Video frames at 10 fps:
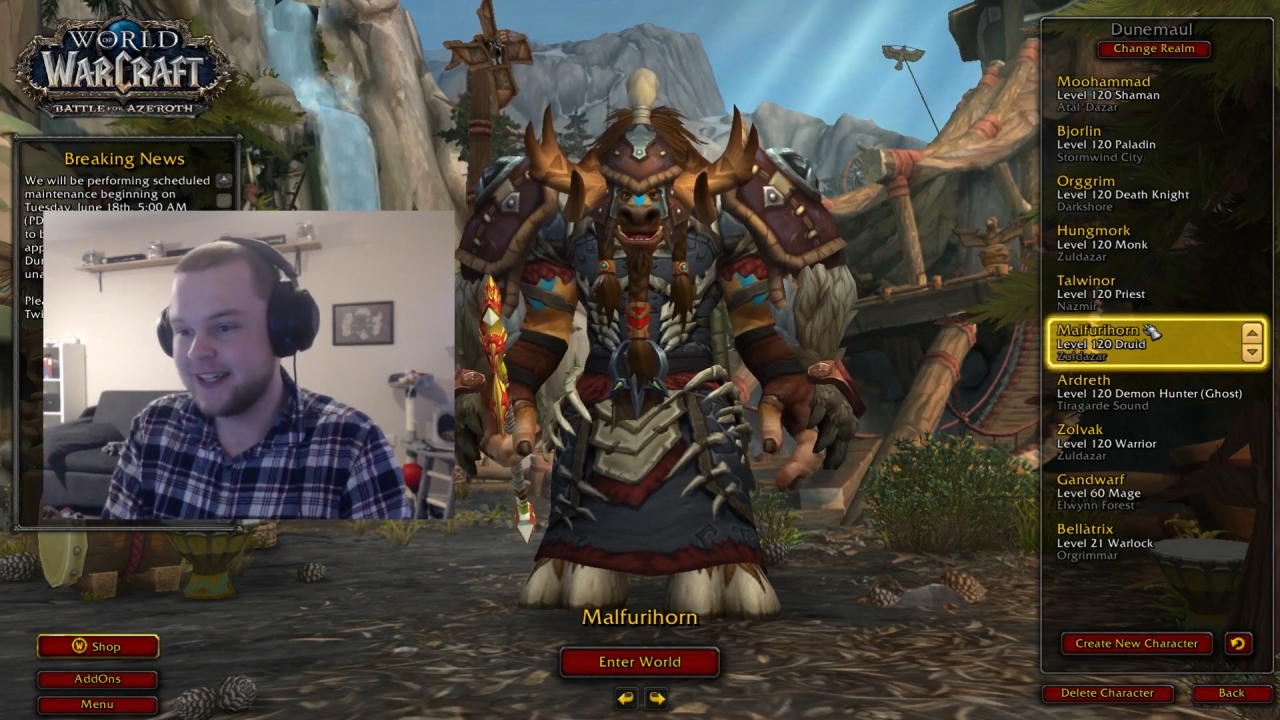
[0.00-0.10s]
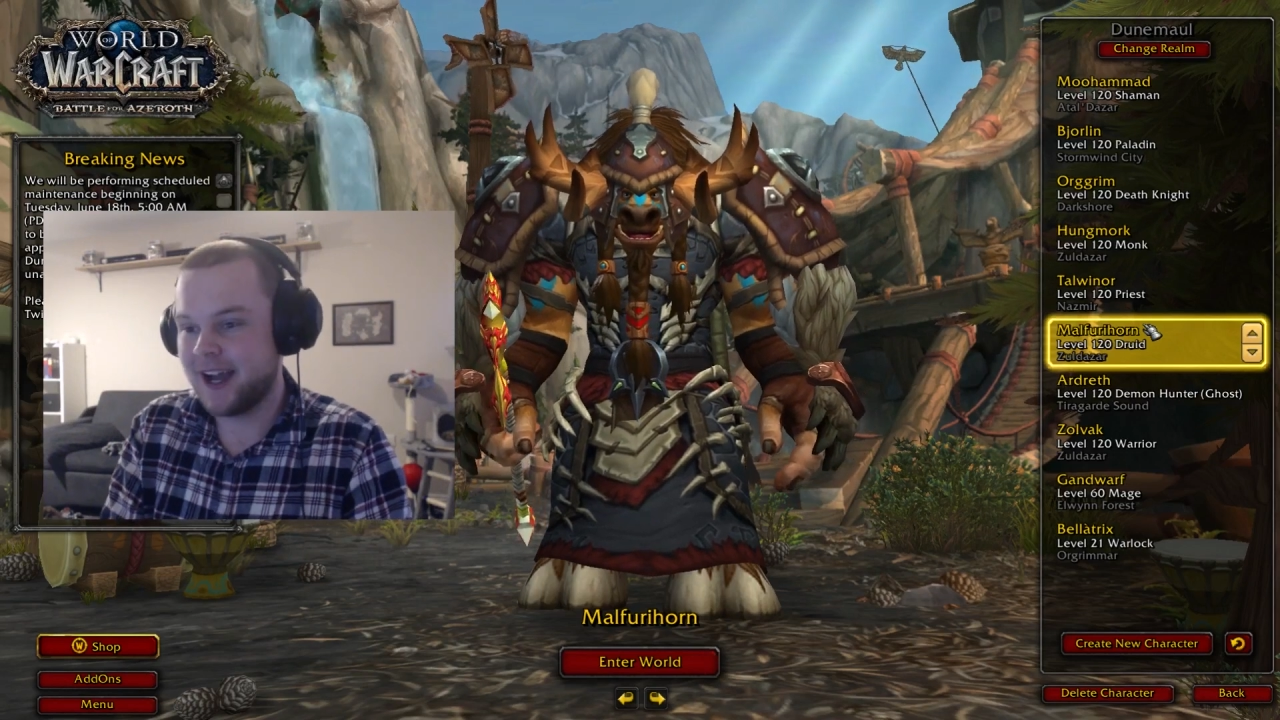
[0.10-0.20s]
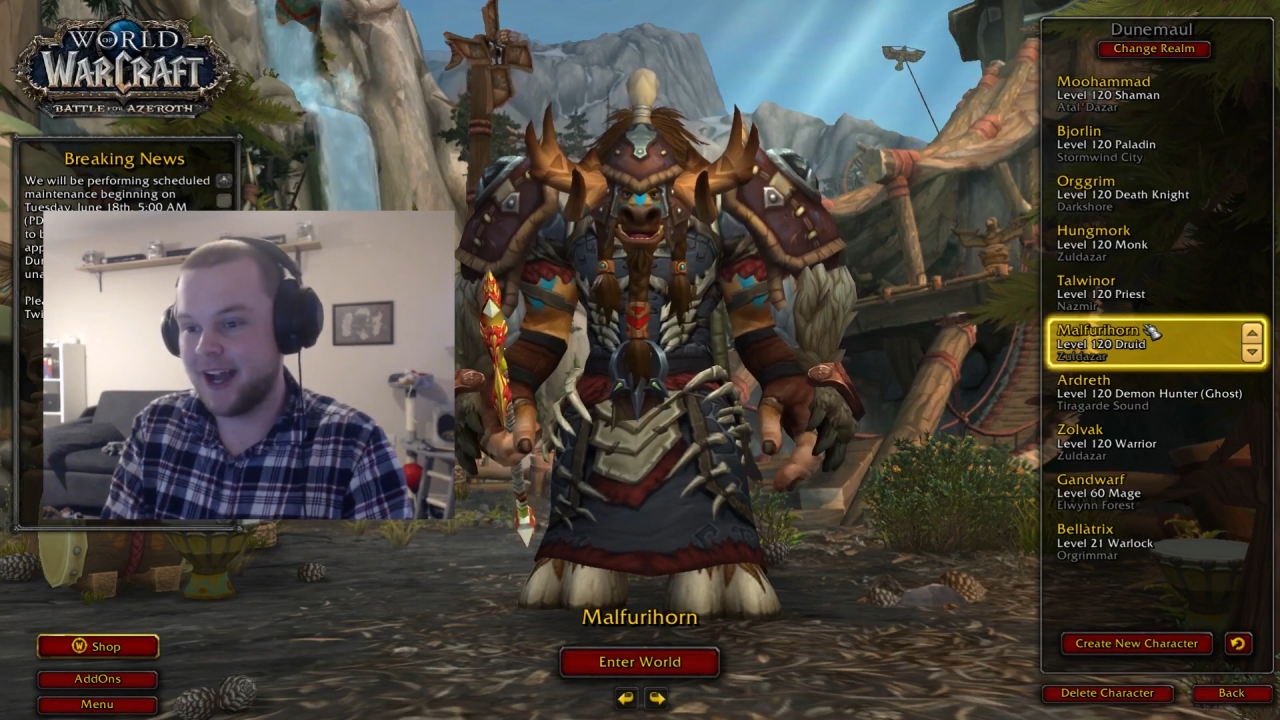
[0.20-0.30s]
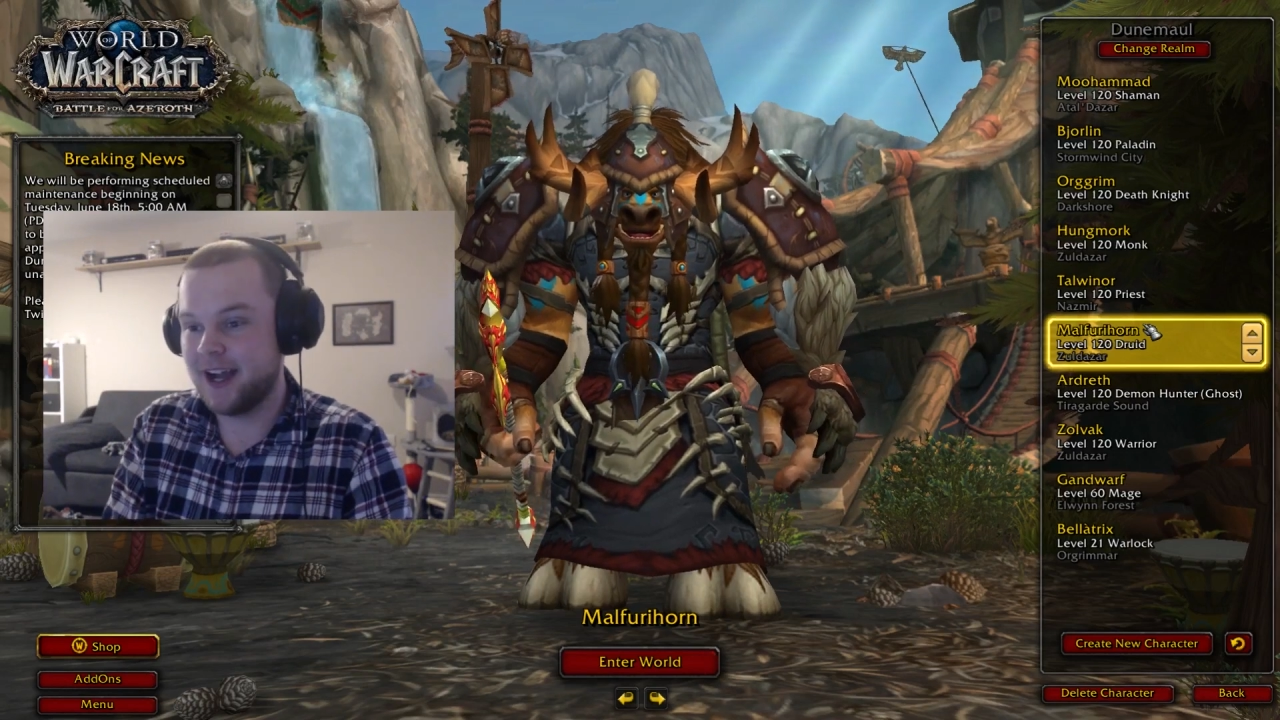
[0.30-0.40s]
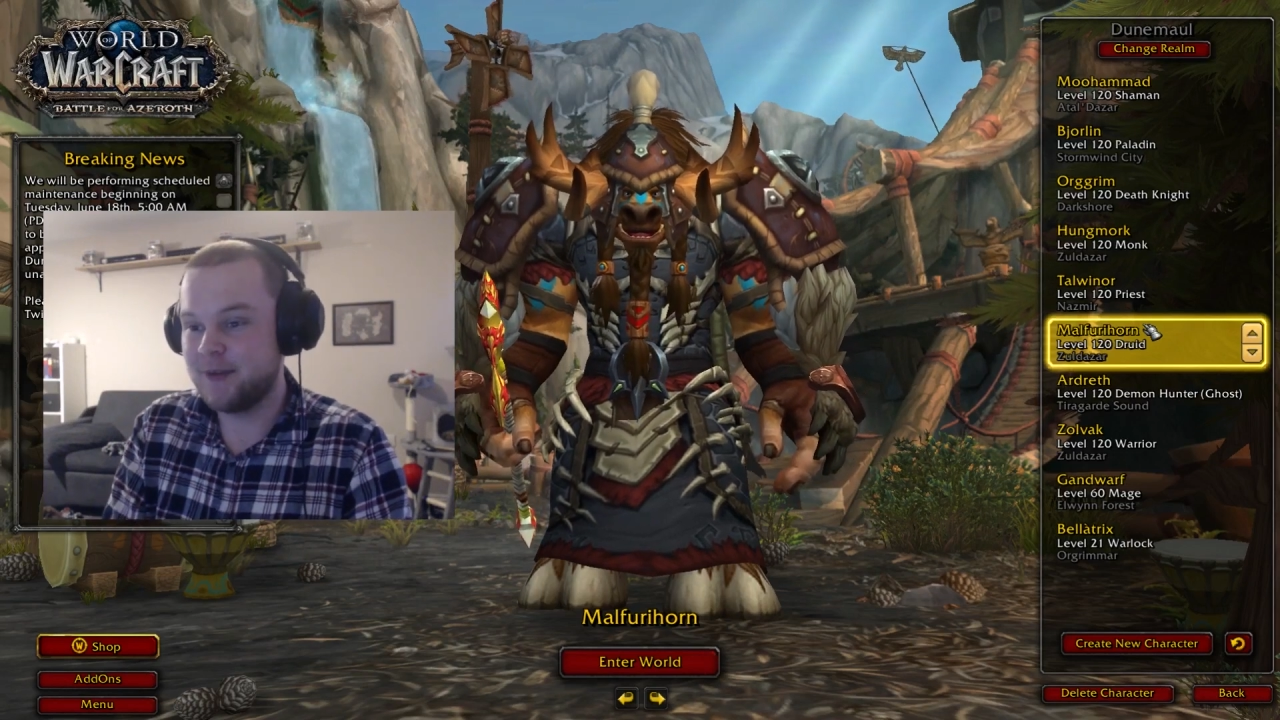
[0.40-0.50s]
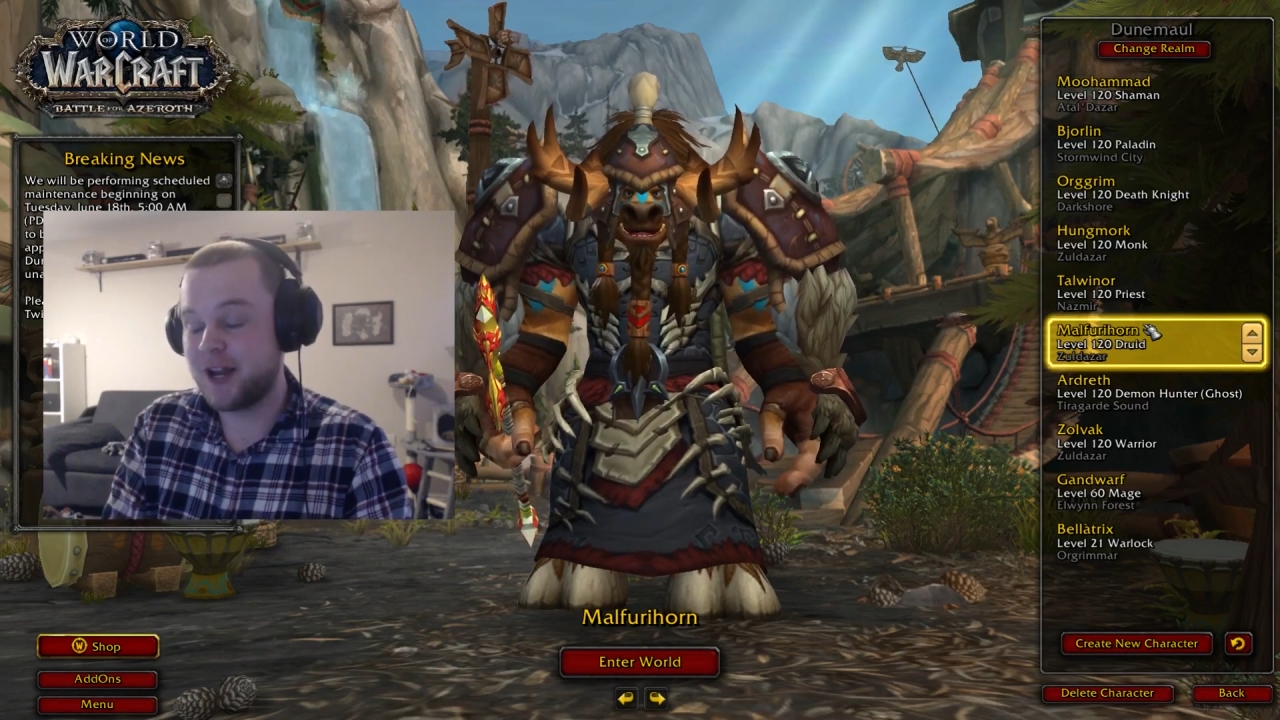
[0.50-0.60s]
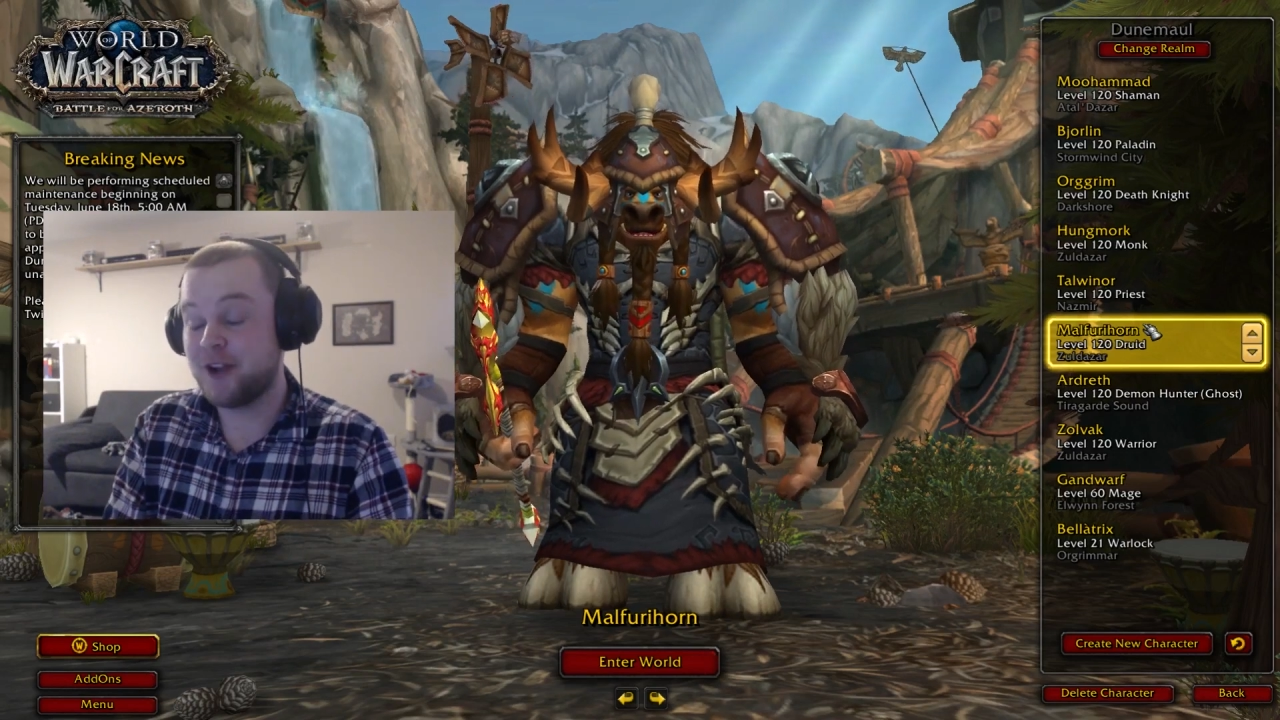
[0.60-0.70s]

and I